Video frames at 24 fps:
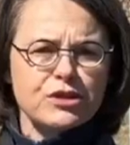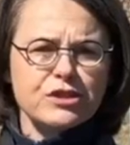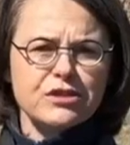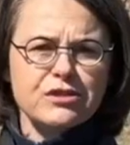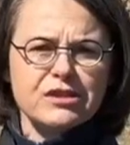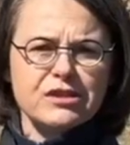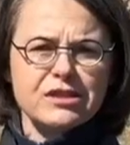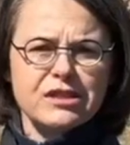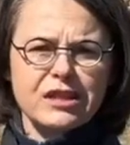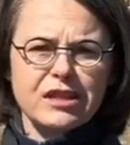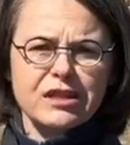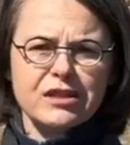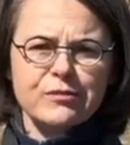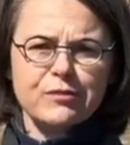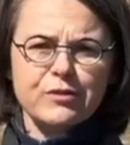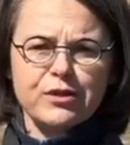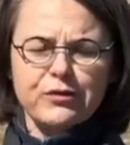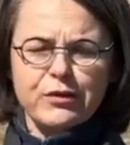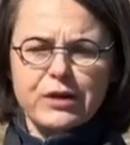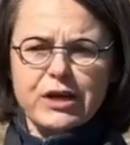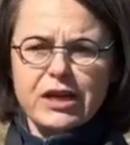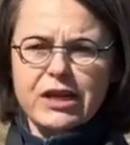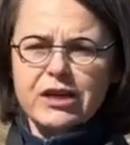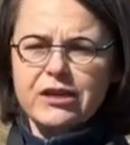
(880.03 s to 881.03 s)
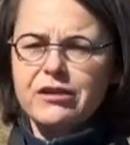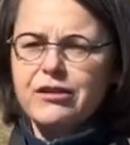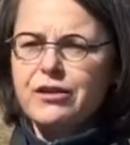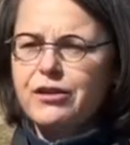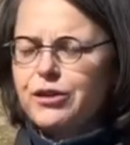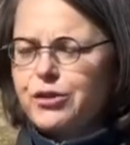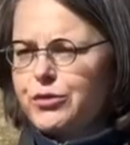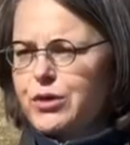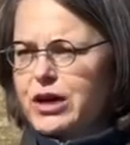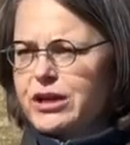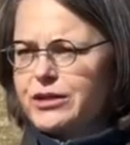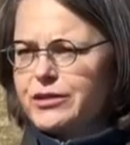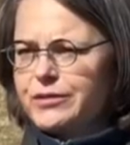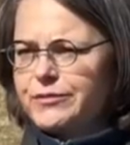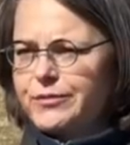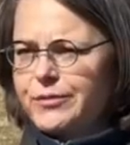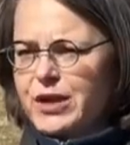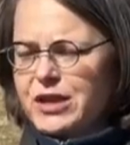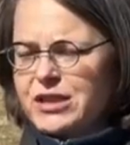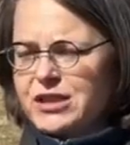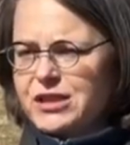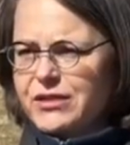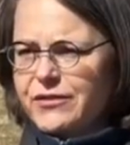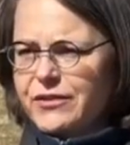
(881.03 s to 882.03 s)
sustainable way throughout
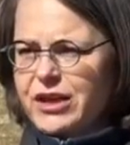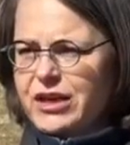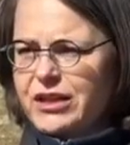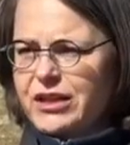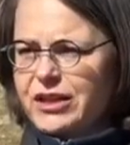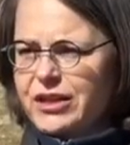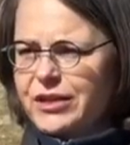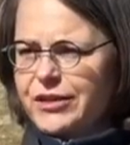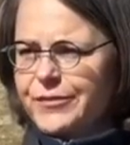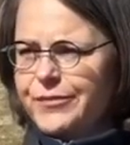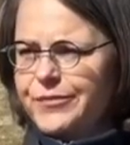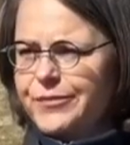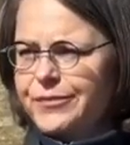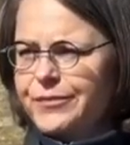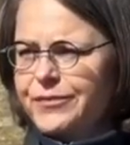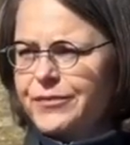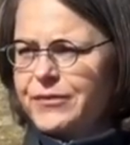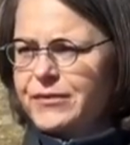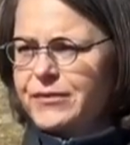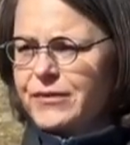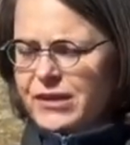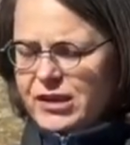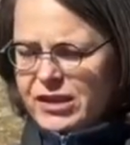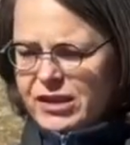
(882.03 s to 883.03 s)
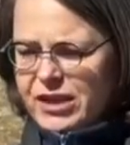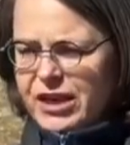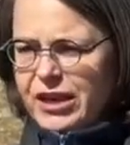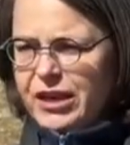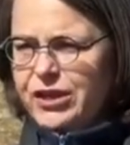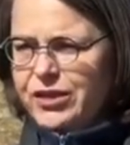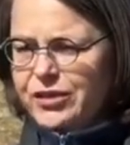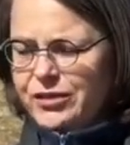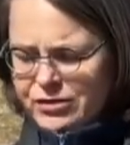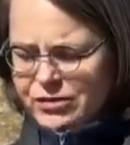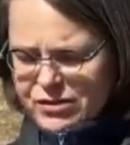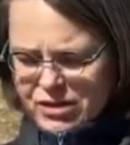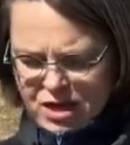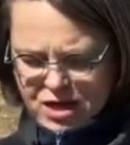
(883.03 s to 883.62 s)
Pennsylvania. Thank you.